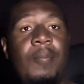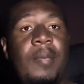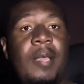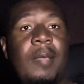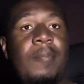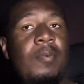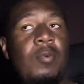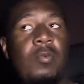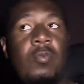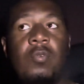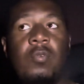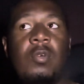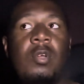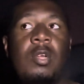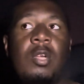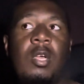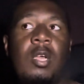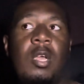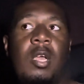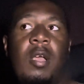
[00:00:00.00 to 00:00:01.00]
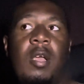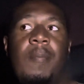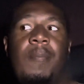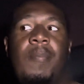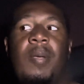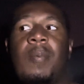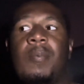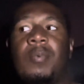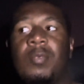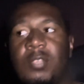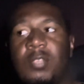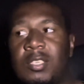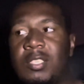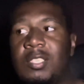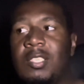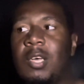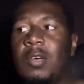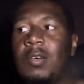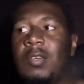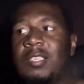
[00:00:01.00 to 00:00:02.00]
People
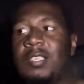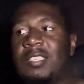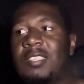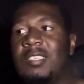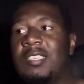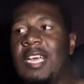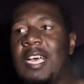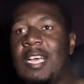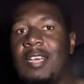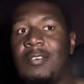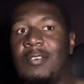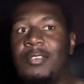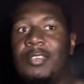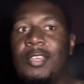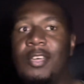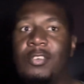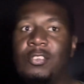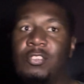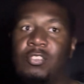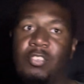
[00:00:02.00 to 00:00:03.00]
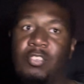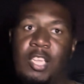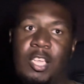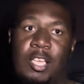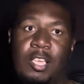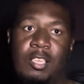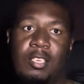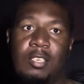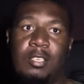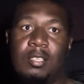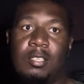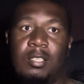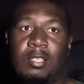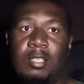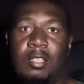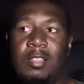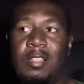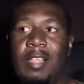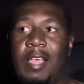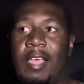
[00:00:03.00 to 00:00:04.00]
is not going to understand
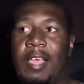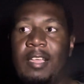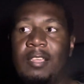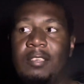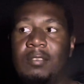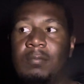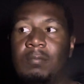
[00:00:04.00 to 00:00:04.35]
that.